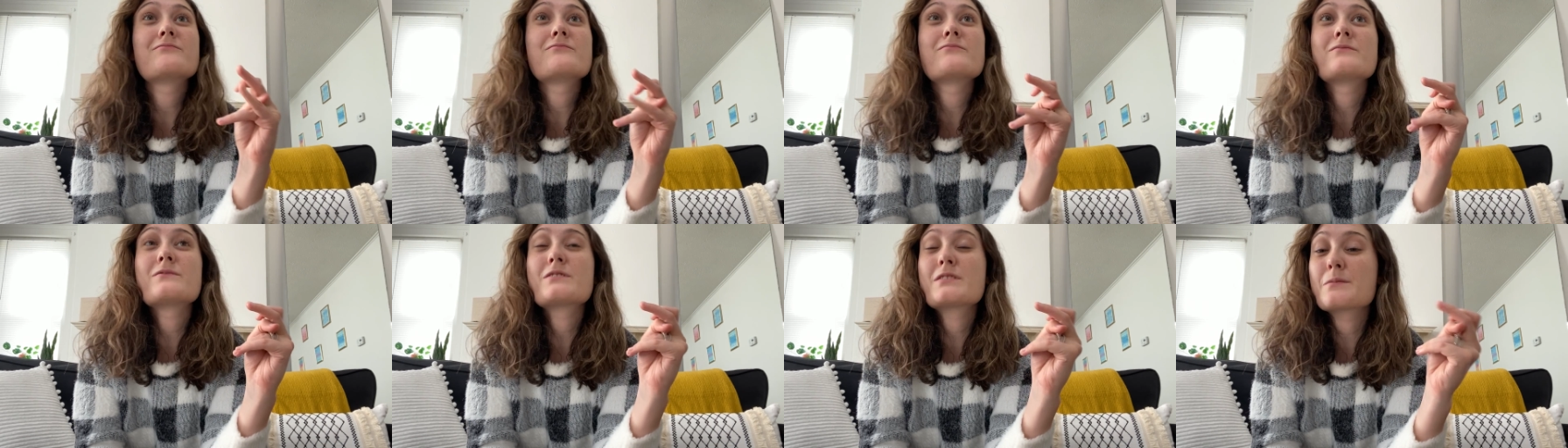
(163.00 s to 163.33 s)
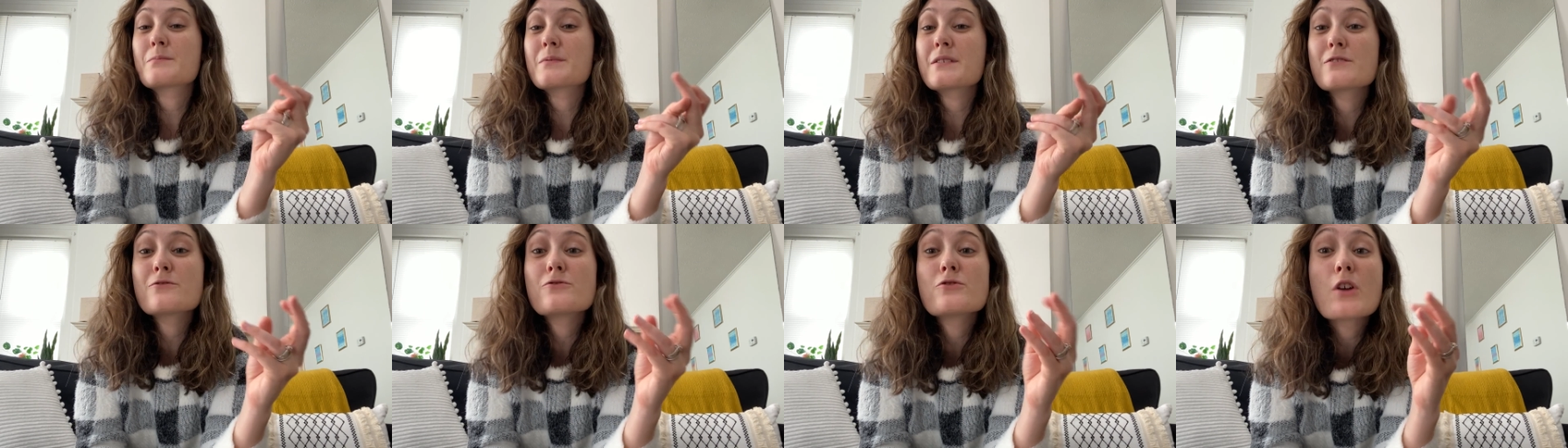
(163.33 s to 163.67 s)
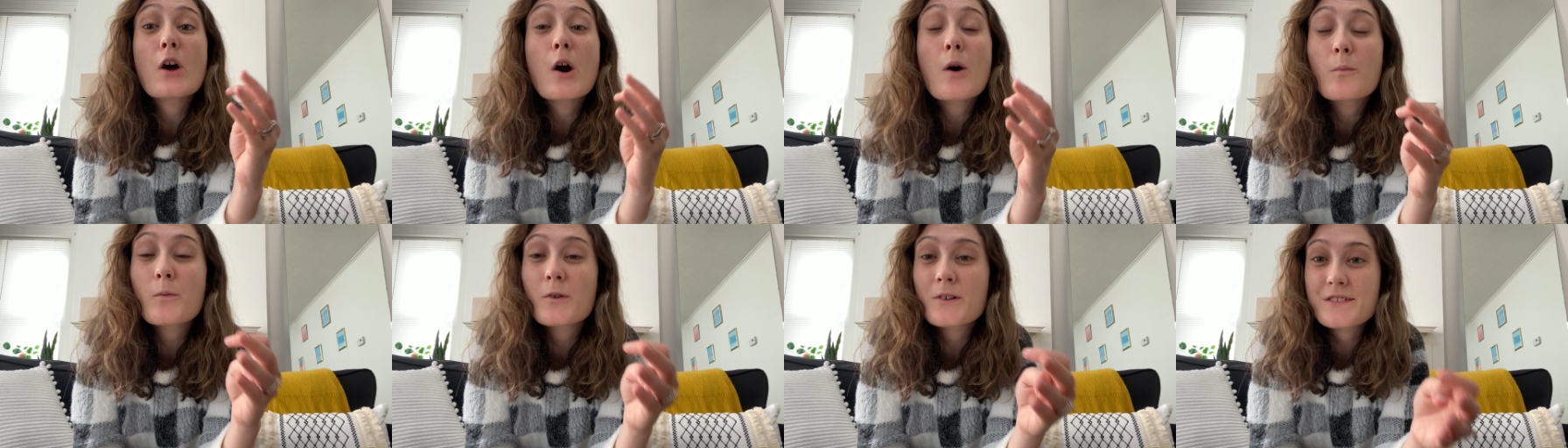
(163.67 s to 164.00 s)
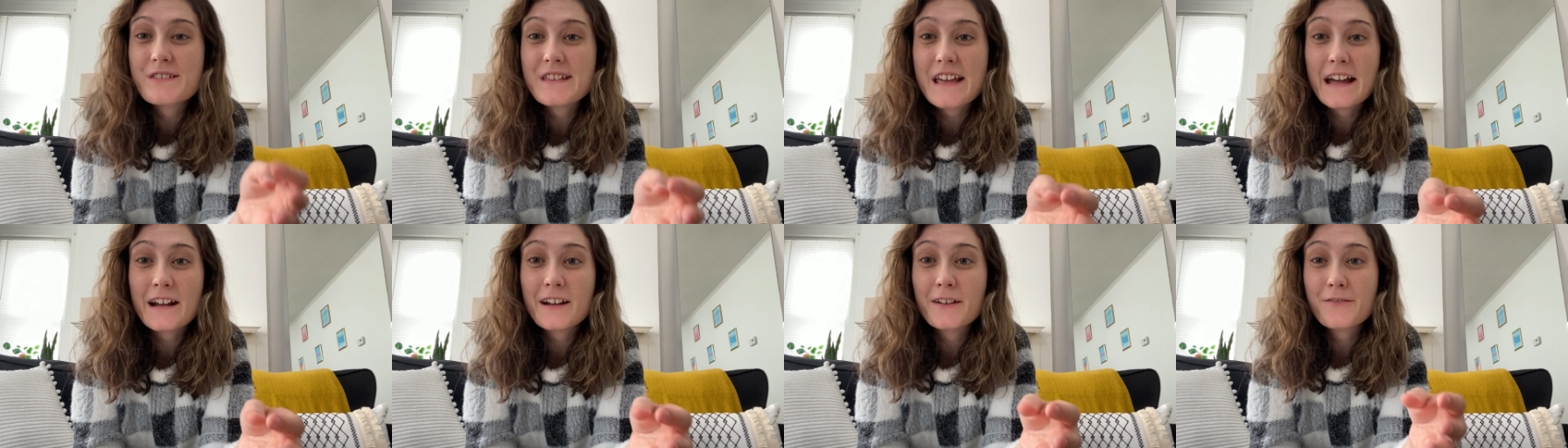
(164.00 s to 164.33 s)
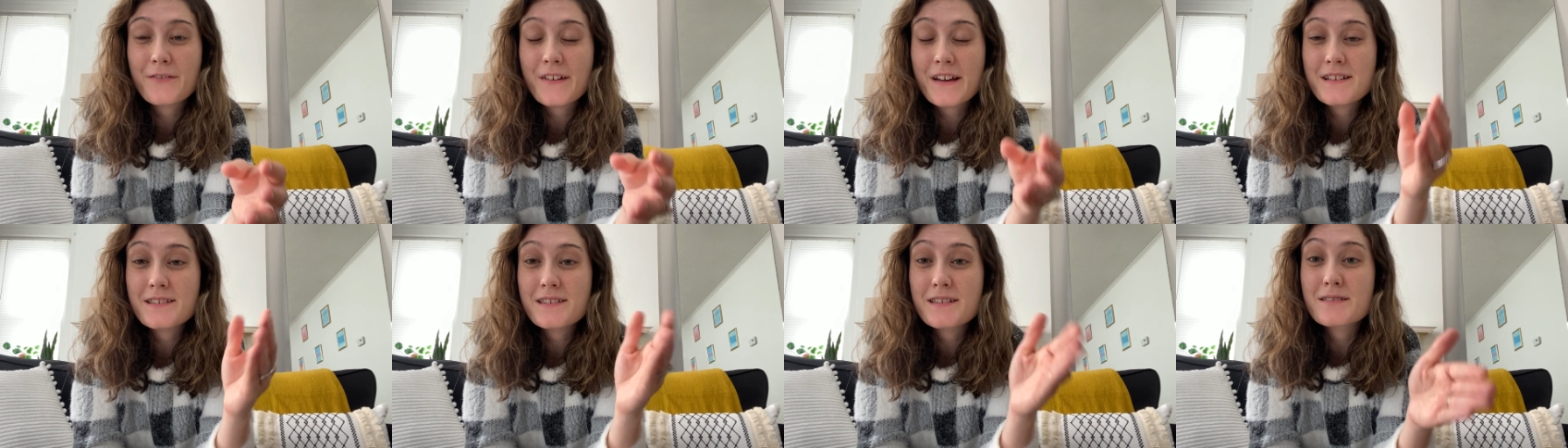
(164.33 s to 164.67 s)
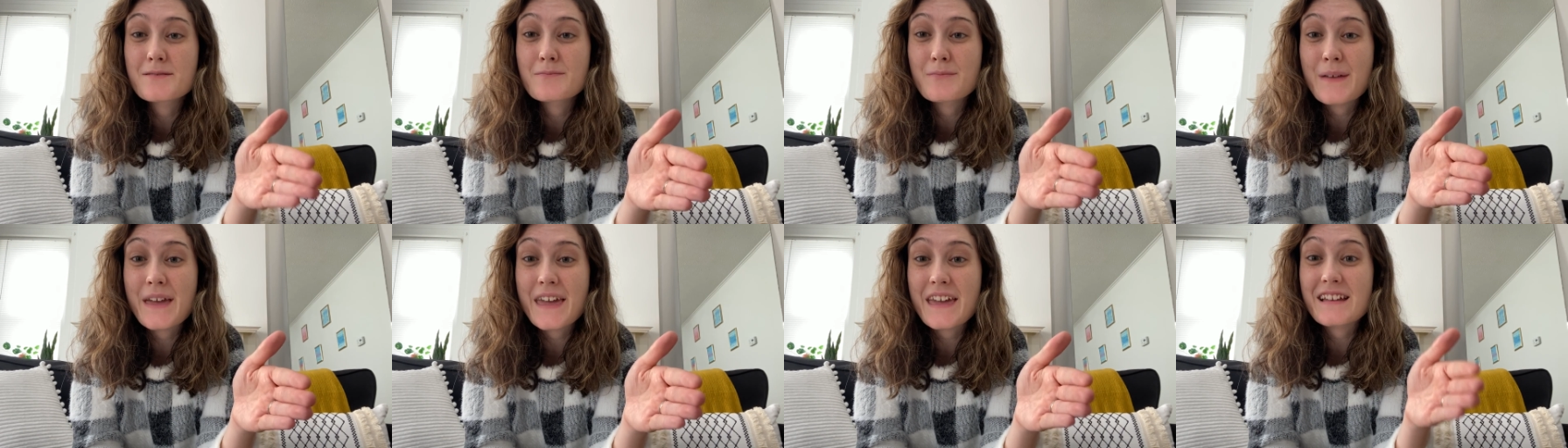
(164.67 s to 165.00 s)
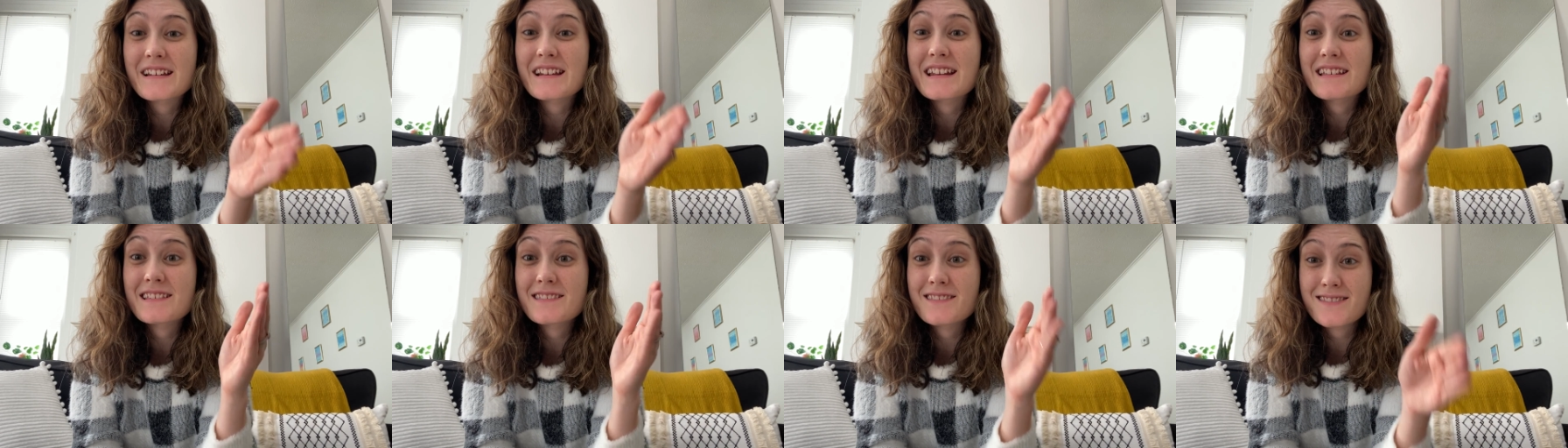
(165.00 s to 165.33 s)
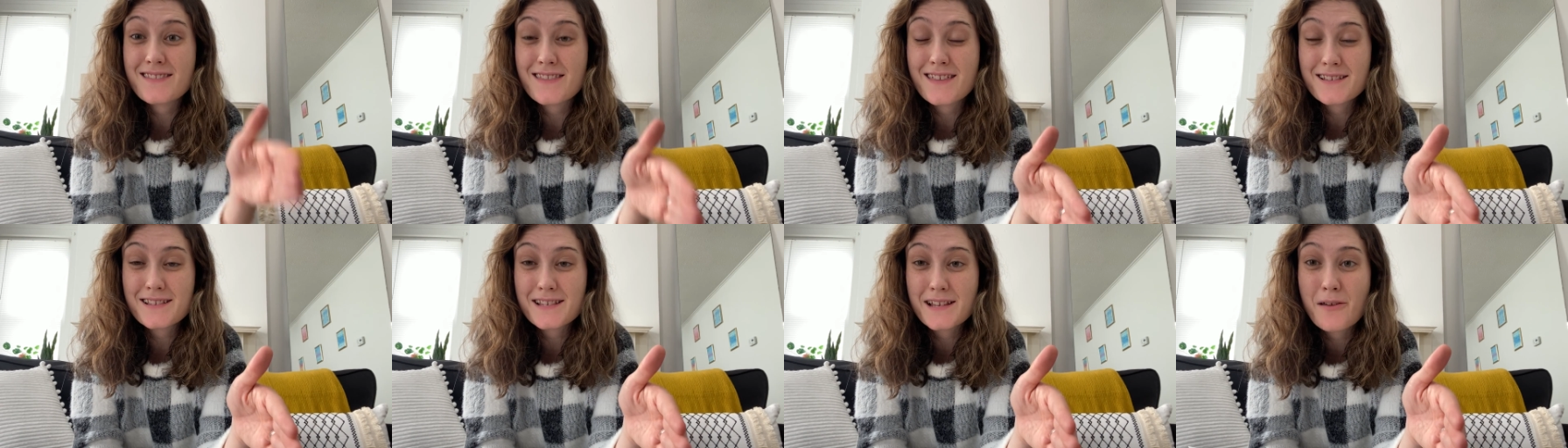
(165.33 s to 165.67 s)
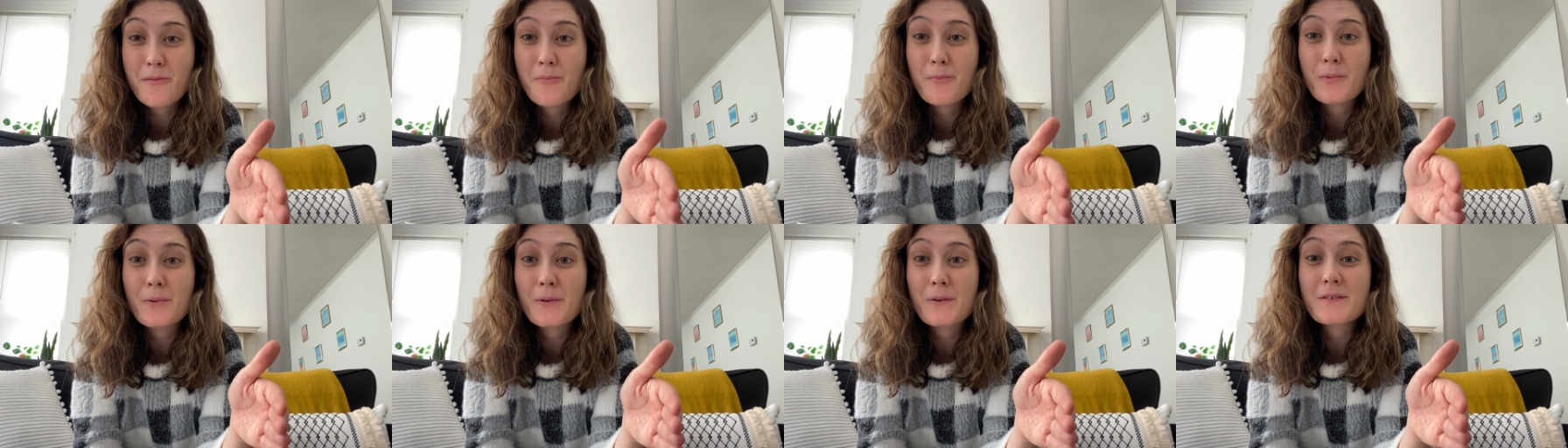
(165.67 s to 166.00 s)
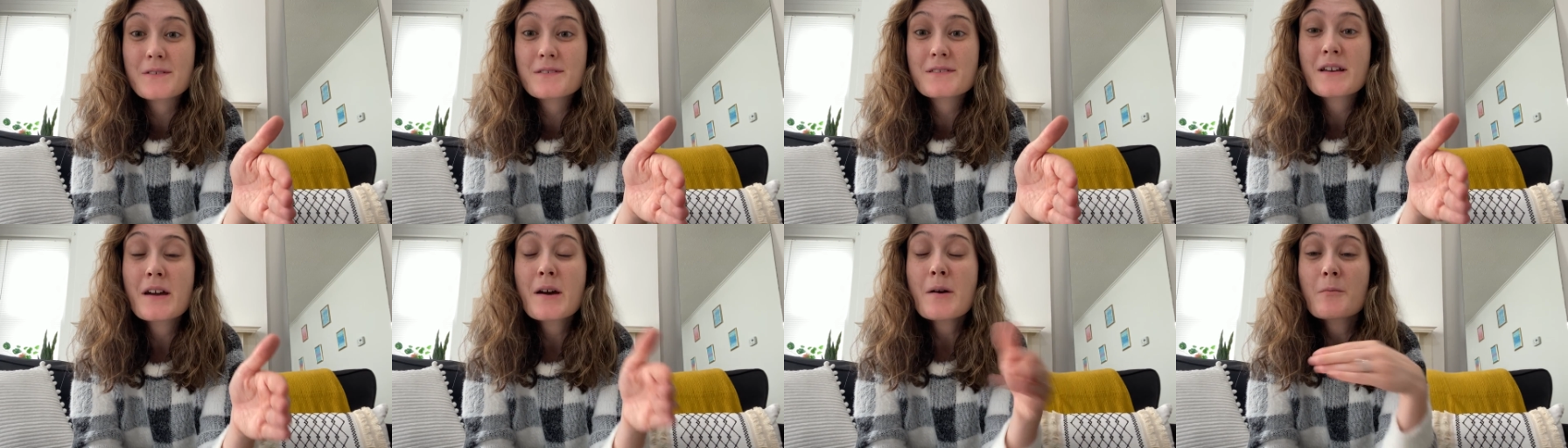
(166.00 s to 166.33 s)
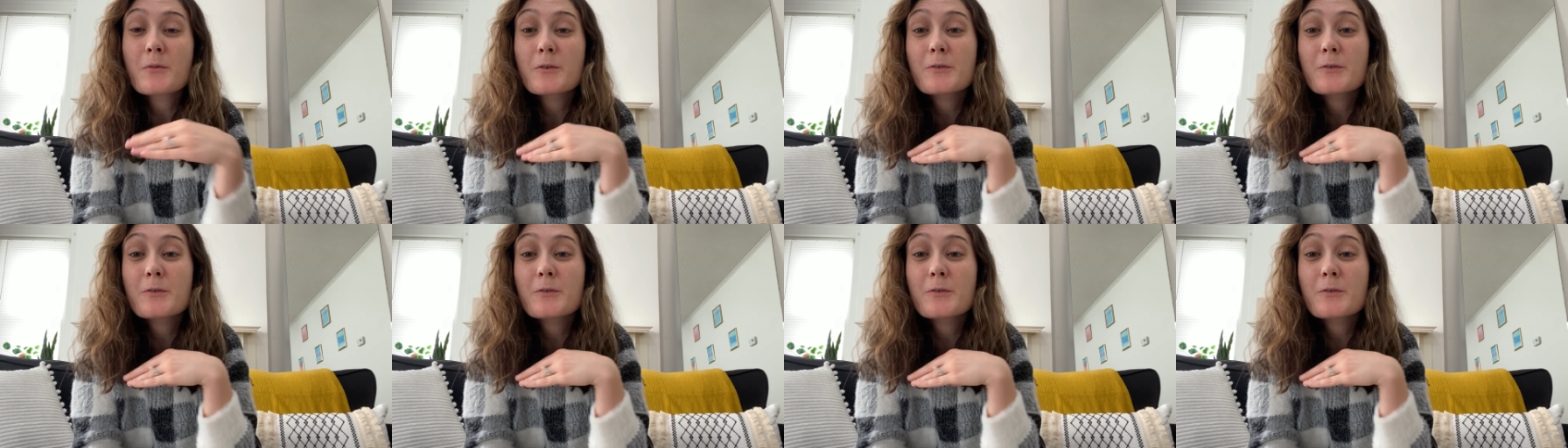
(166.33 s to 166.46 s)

to be no more sacrifices made in the temples,